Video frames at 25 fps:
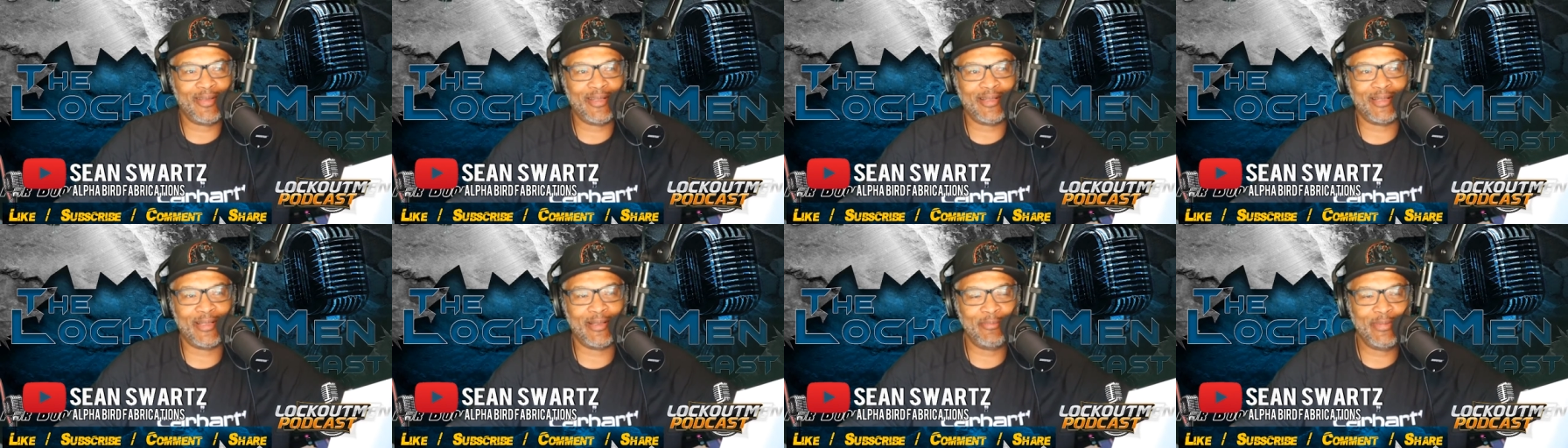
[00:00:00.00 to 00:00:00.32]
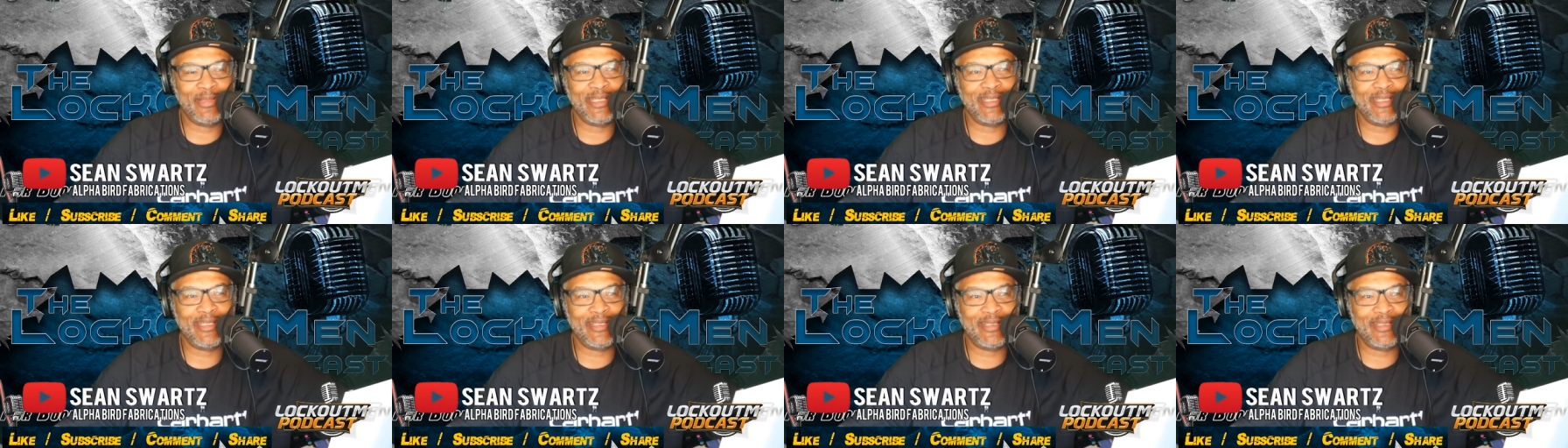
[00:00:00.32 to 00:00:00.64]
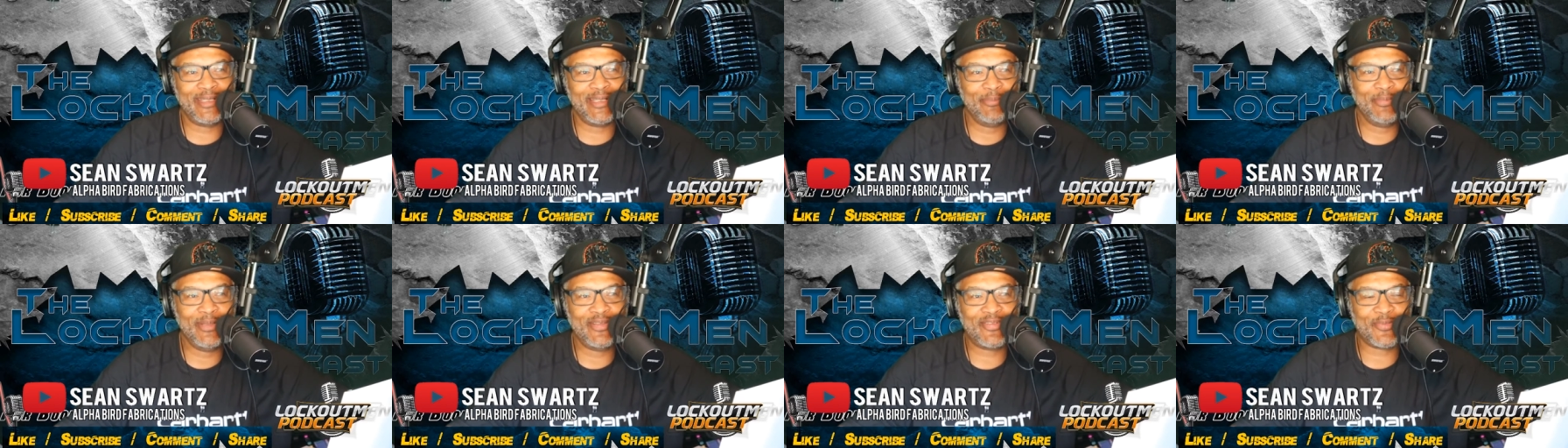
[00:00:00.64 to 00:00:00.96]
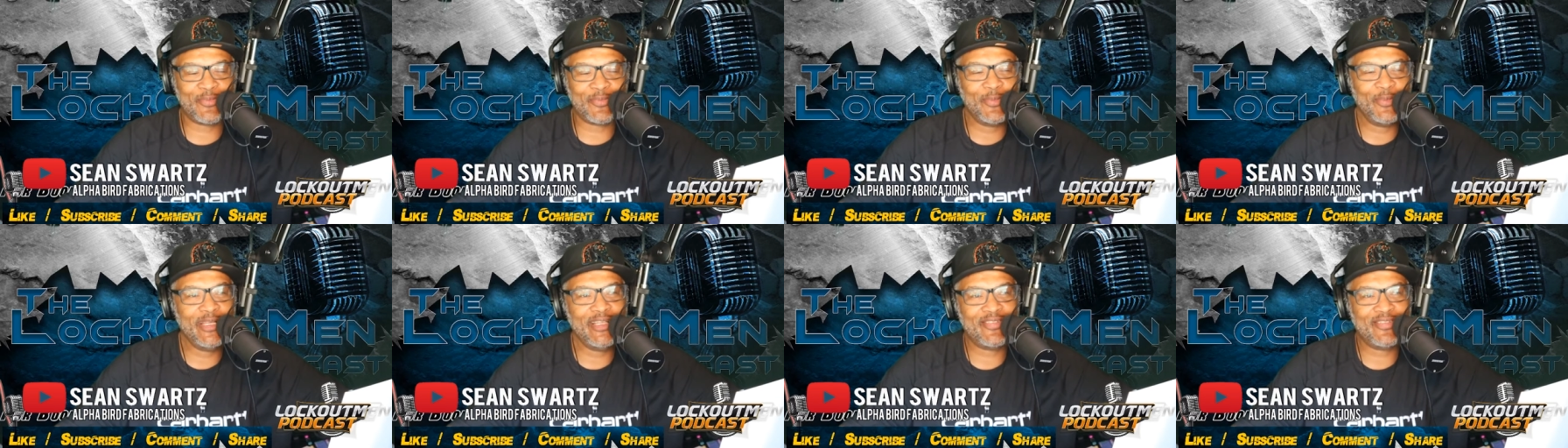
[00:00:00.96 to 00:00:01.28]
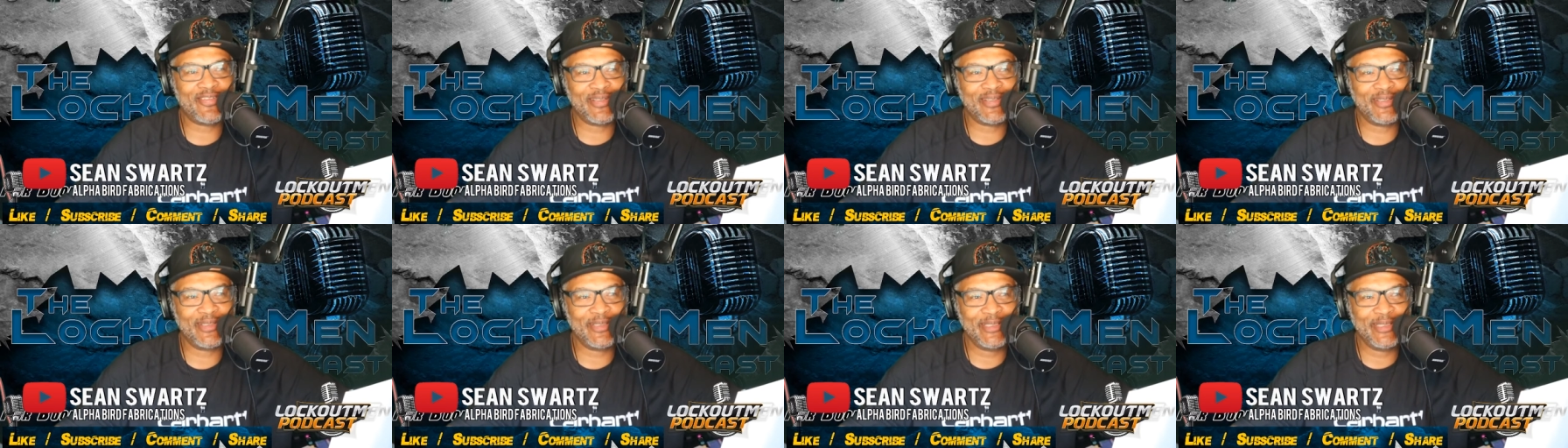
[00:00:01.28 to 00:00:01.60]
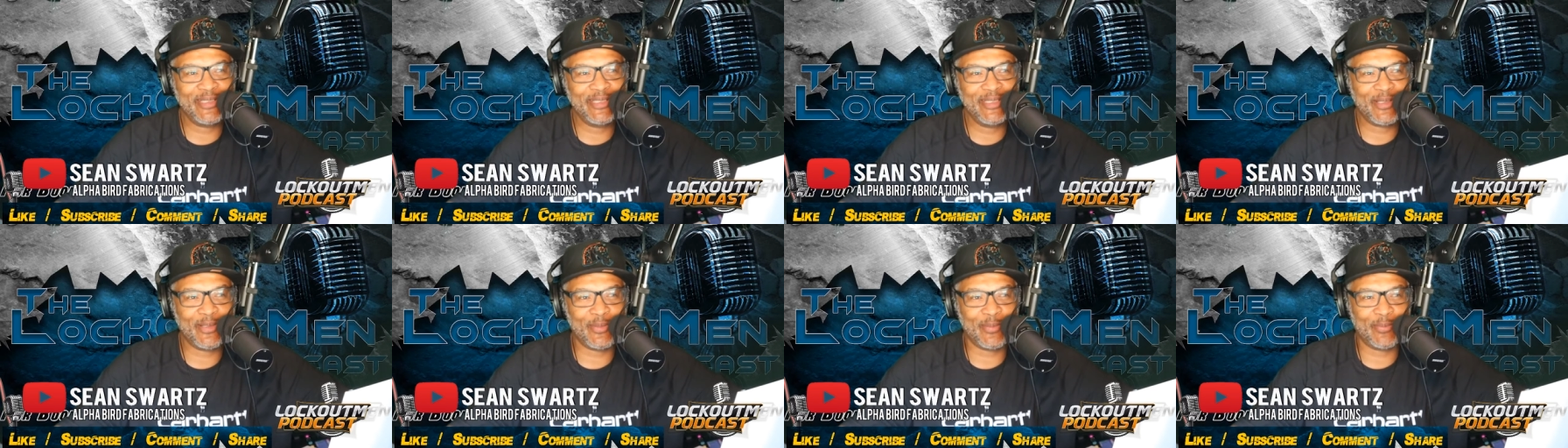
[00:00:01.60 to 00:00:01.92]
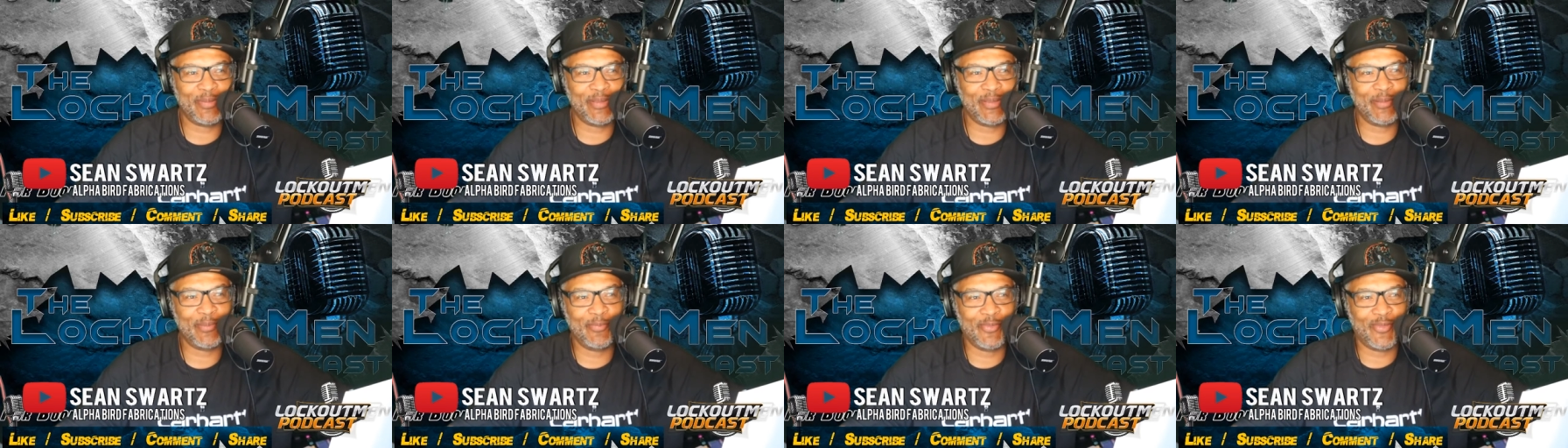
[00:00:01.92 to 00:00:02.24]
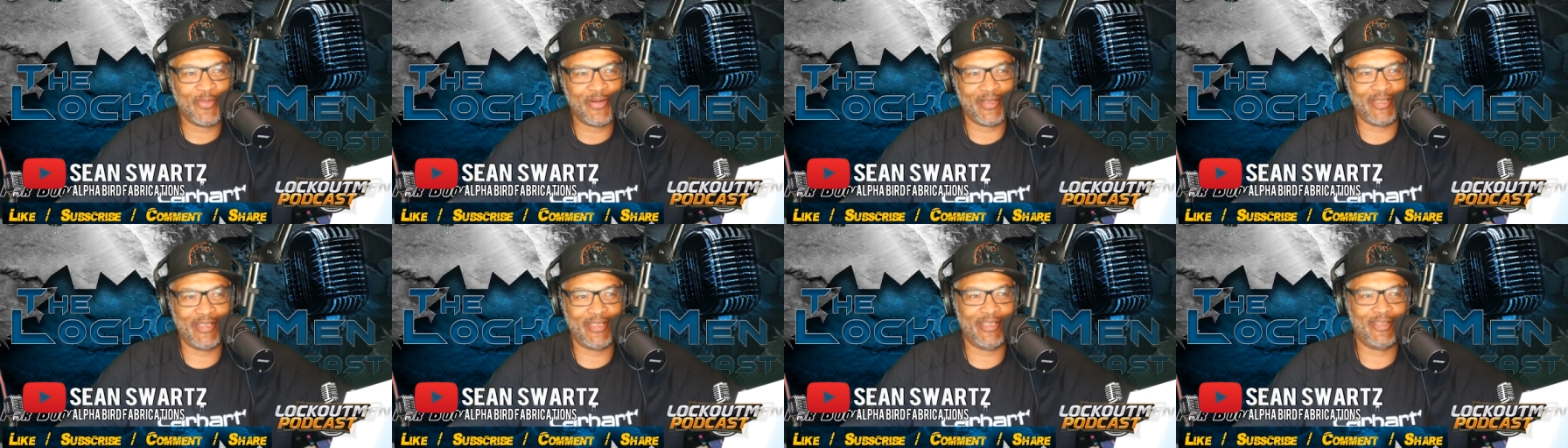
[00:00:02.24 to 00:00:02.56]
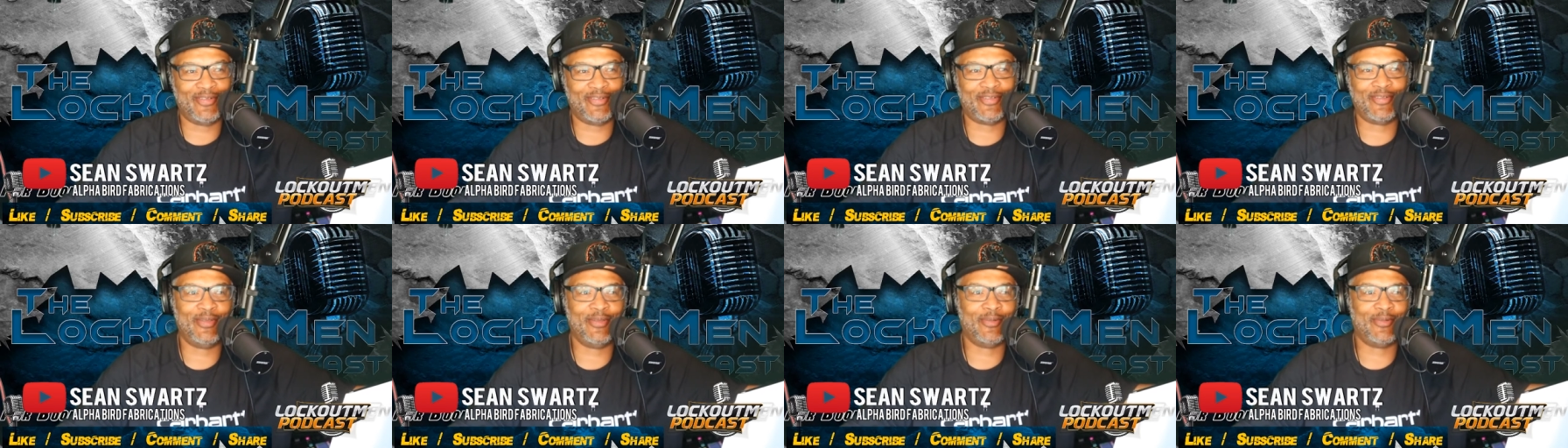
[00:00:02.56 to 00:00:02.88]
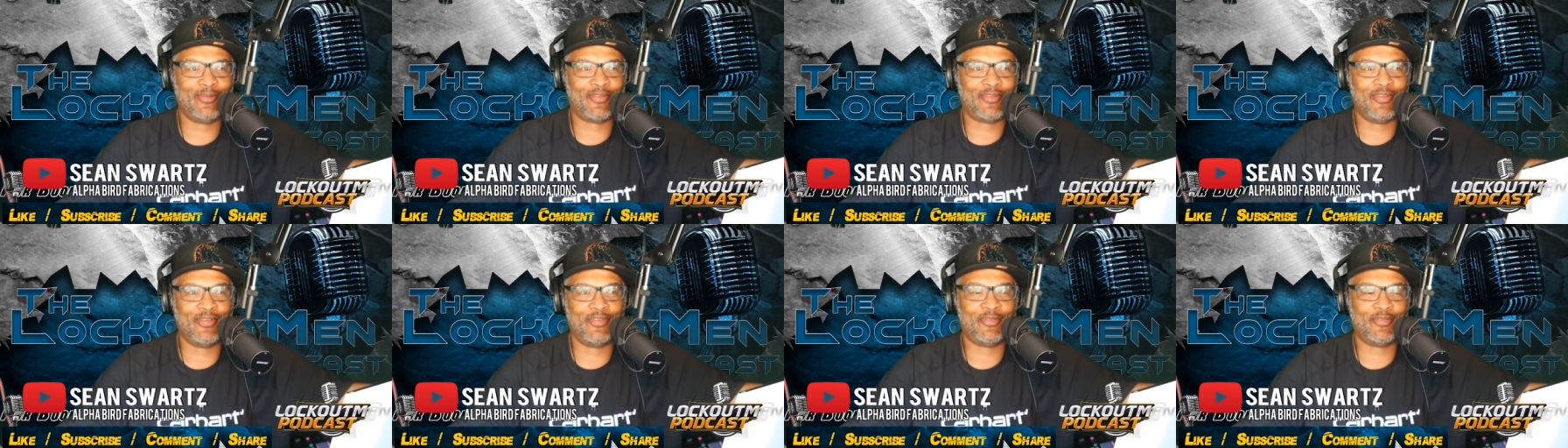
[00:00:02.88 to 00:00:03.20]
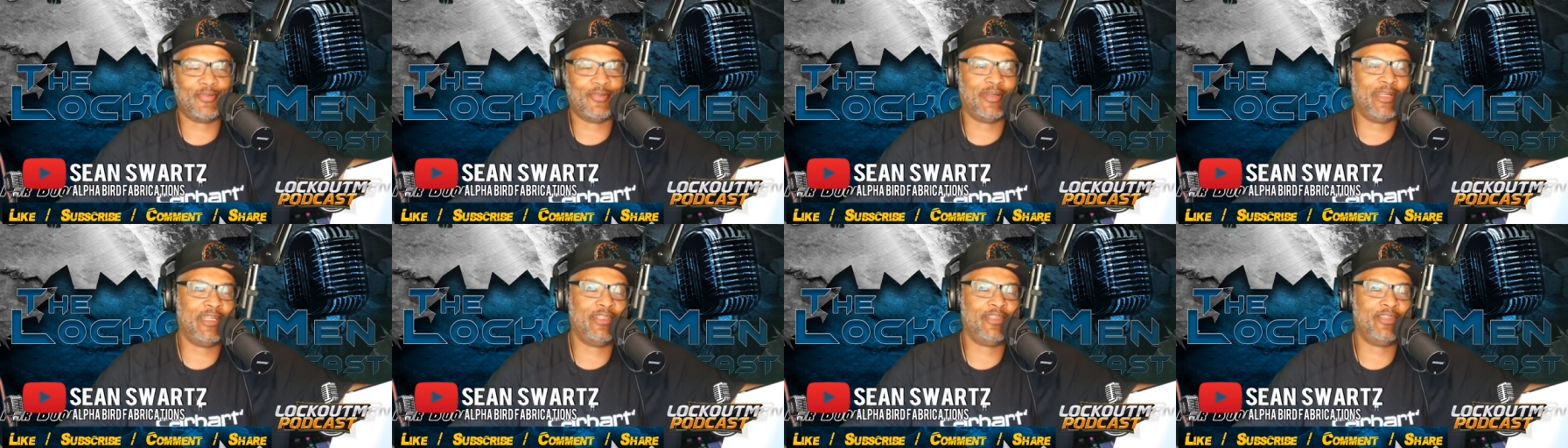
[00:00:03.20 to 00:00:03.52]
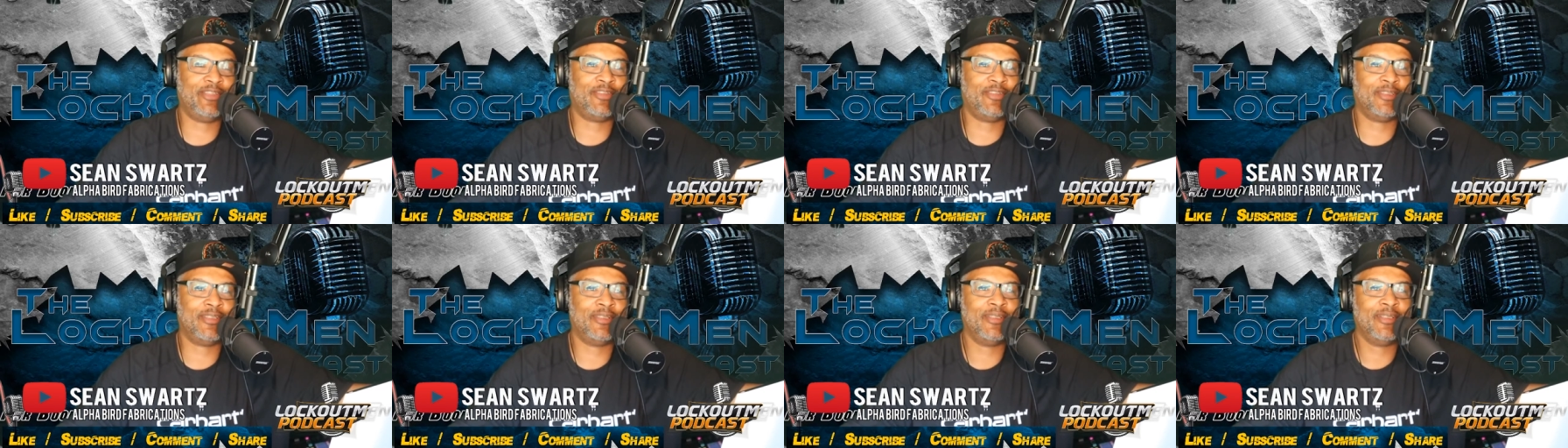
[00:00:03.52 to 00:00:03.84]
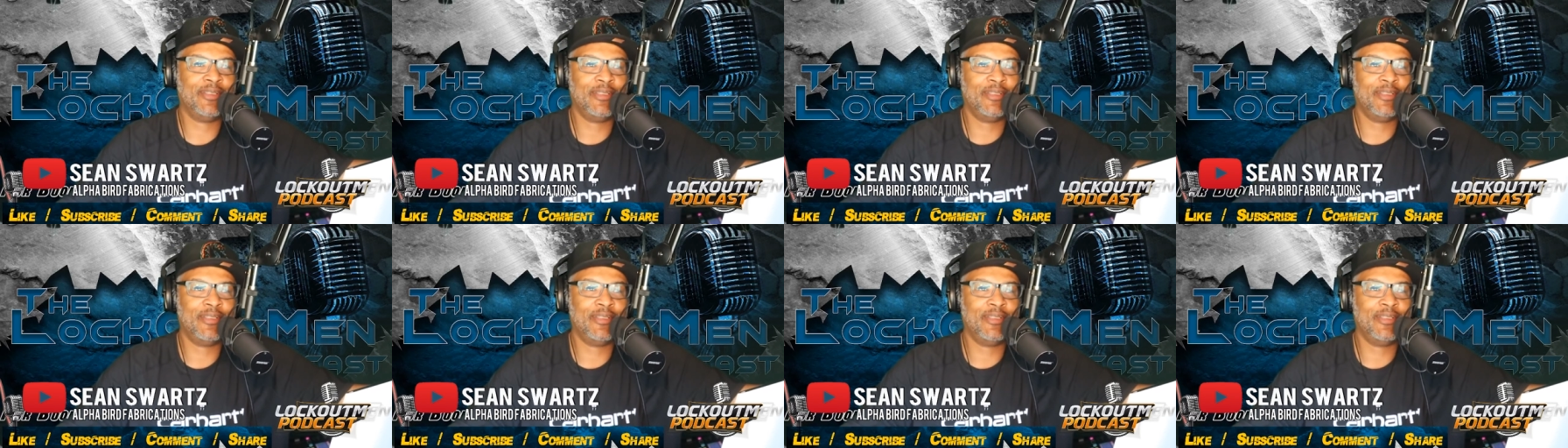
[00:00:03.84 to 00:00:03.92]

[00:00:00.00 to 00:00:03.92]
let me let me squeeze a little bit more into your situation.